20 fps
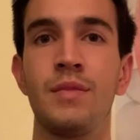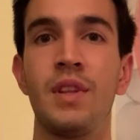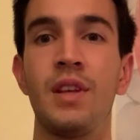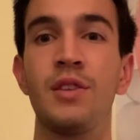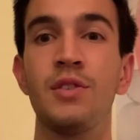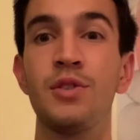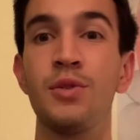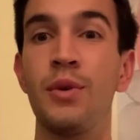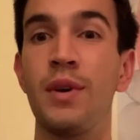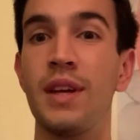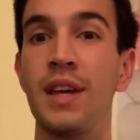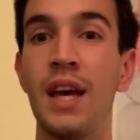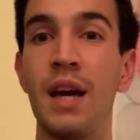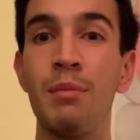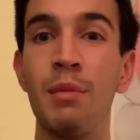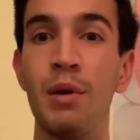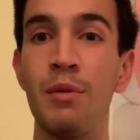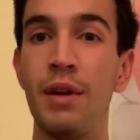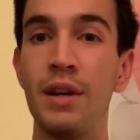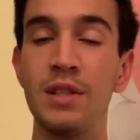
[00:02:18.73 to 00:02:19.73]
So I got
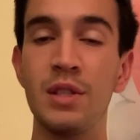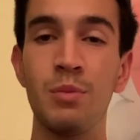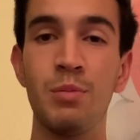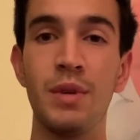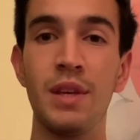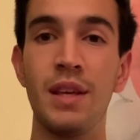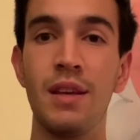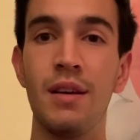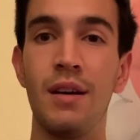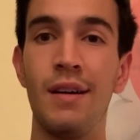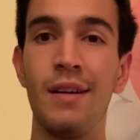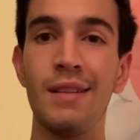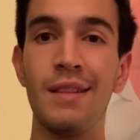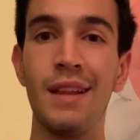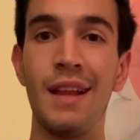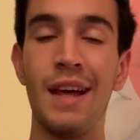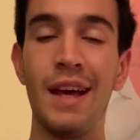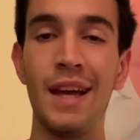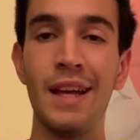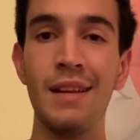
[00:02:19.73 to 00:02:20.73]
my recipe
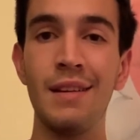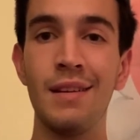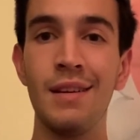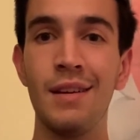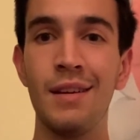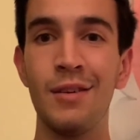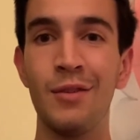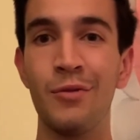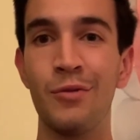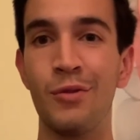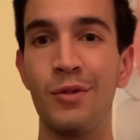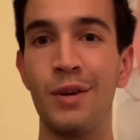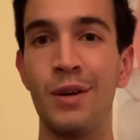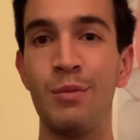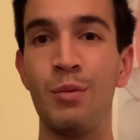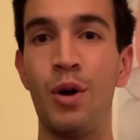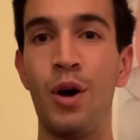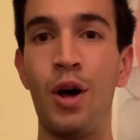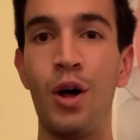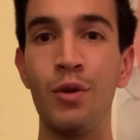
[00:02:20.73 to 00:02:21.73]
online
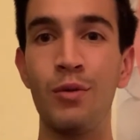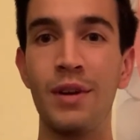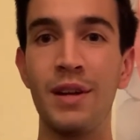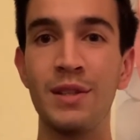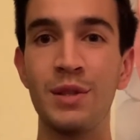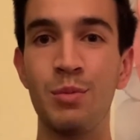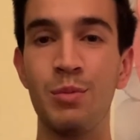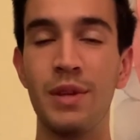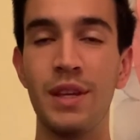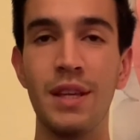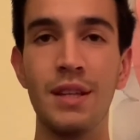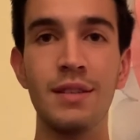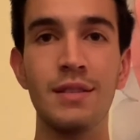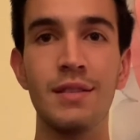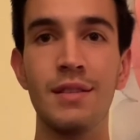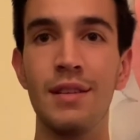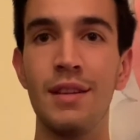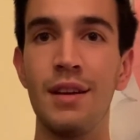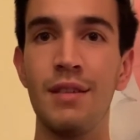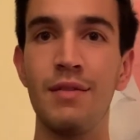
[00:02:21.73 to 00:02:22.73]
from All Recipes,
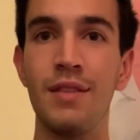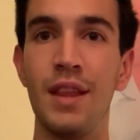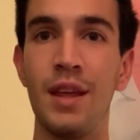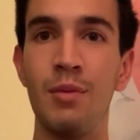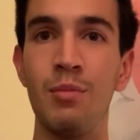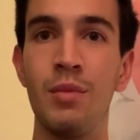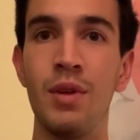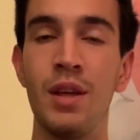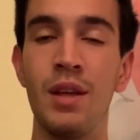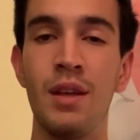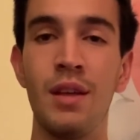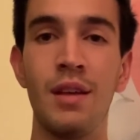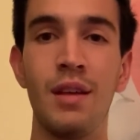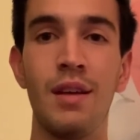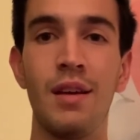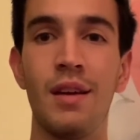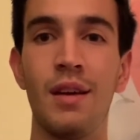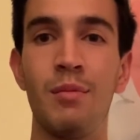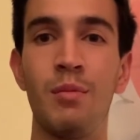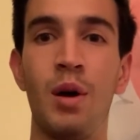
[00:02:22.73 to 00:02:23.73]
love them.
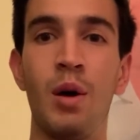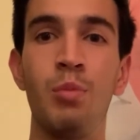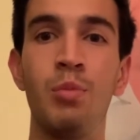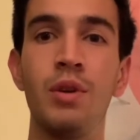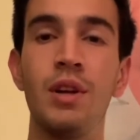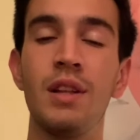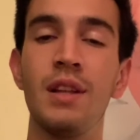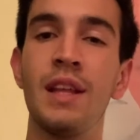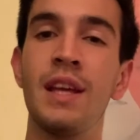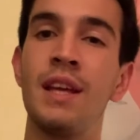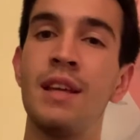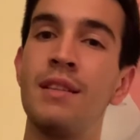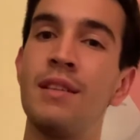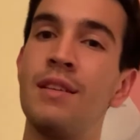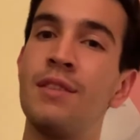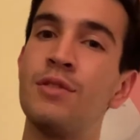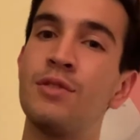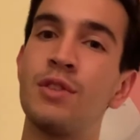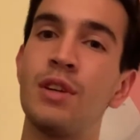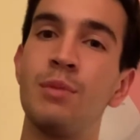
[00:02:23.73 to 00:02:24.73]
I'll put a link in the
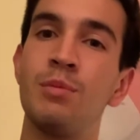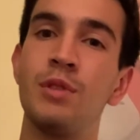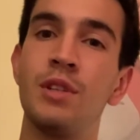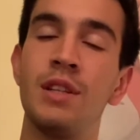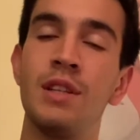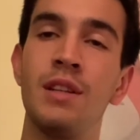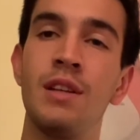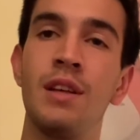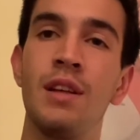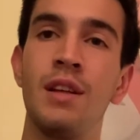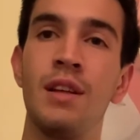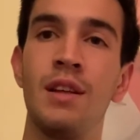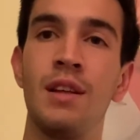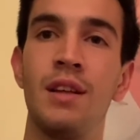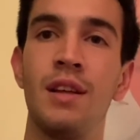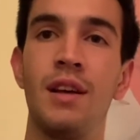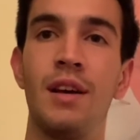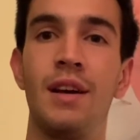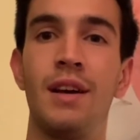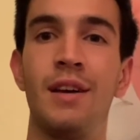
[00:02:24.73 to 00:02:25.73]
description
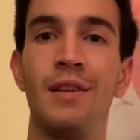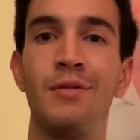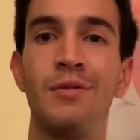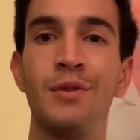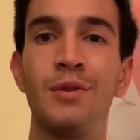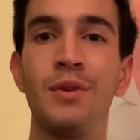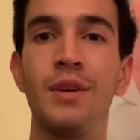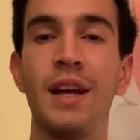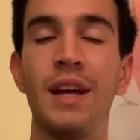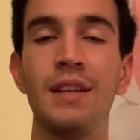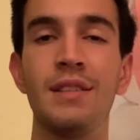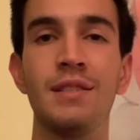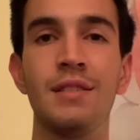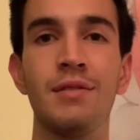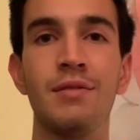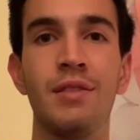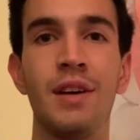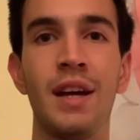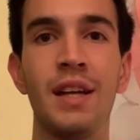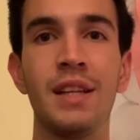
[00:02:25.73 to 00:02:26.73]
for you guys to
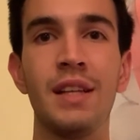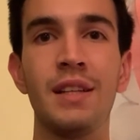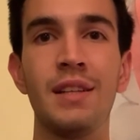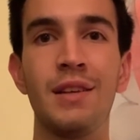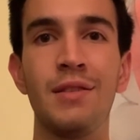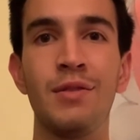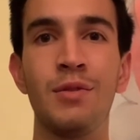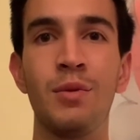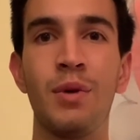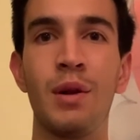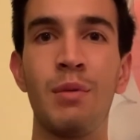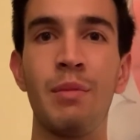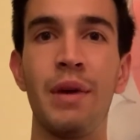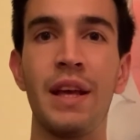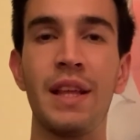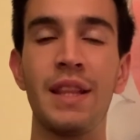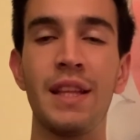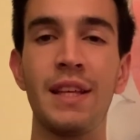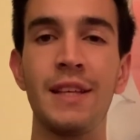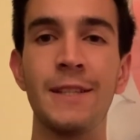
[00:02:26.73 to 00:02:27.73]
find it if you want to
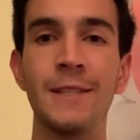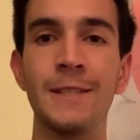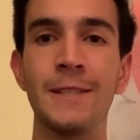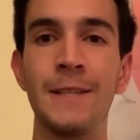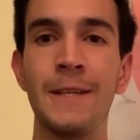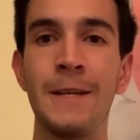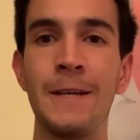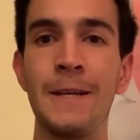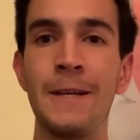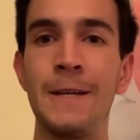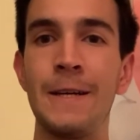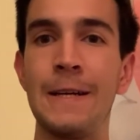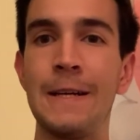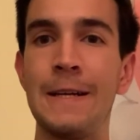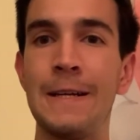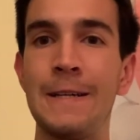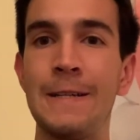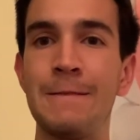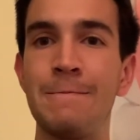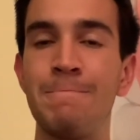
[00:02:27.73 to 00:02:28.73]
make this.
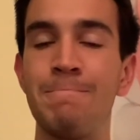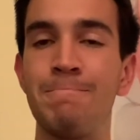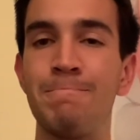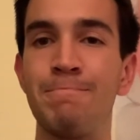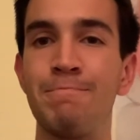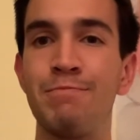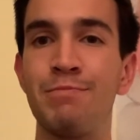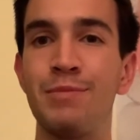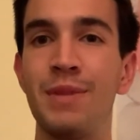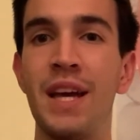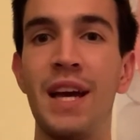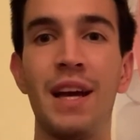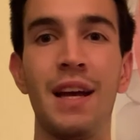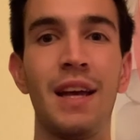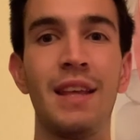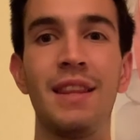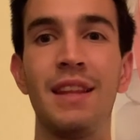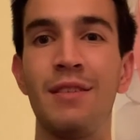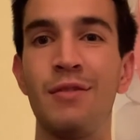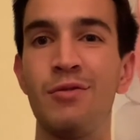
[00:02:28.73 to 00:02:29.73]
Yeah,
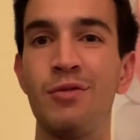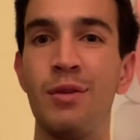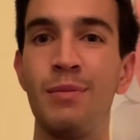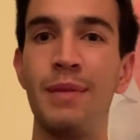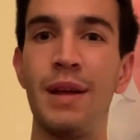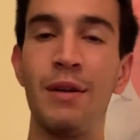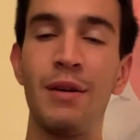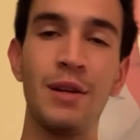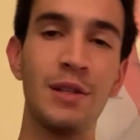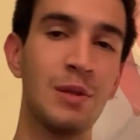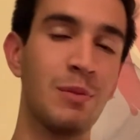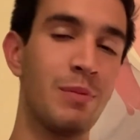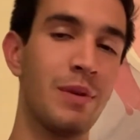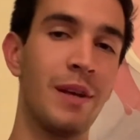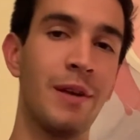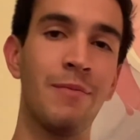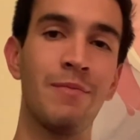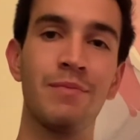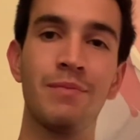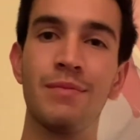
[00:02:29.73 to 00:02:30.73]
and then from that
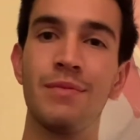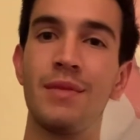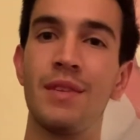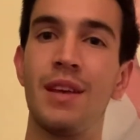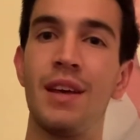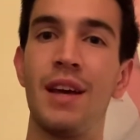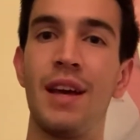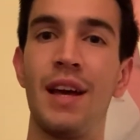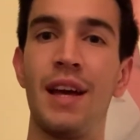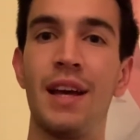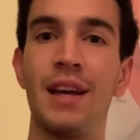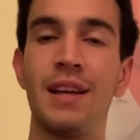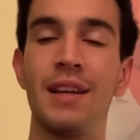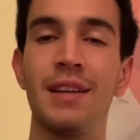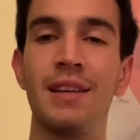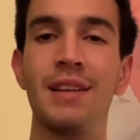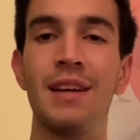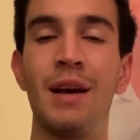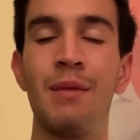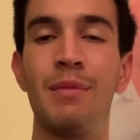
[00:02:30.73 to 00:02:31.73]
recipe, I
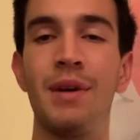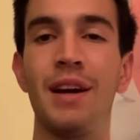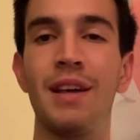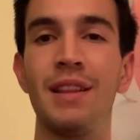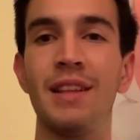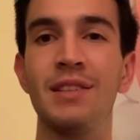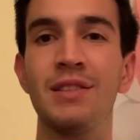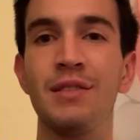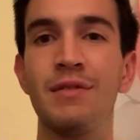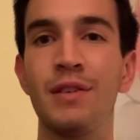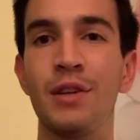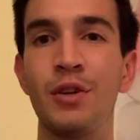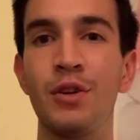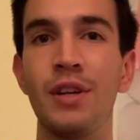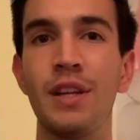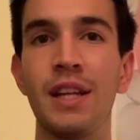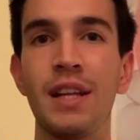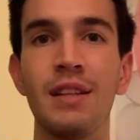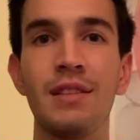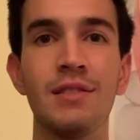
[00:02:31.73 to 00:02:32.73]
got my list of
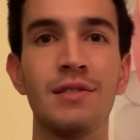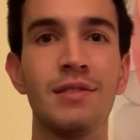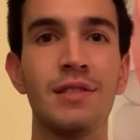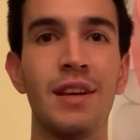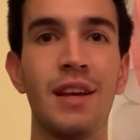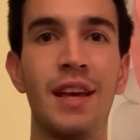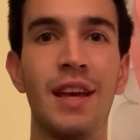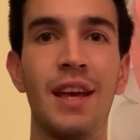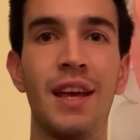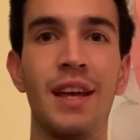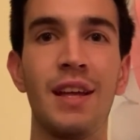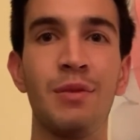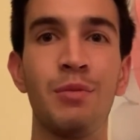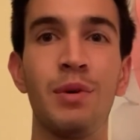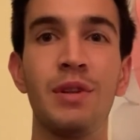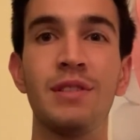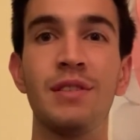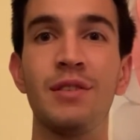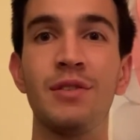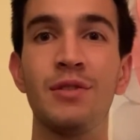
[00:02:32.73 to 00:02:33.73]
ingredients and
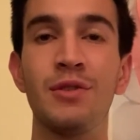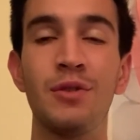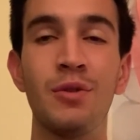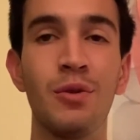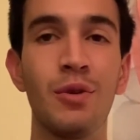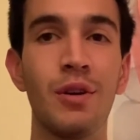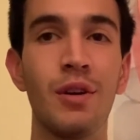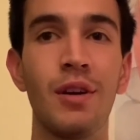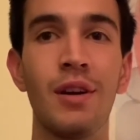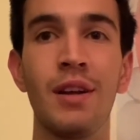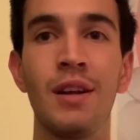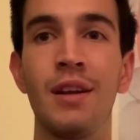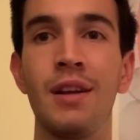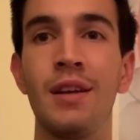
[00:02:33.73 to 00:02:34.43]
went to the store.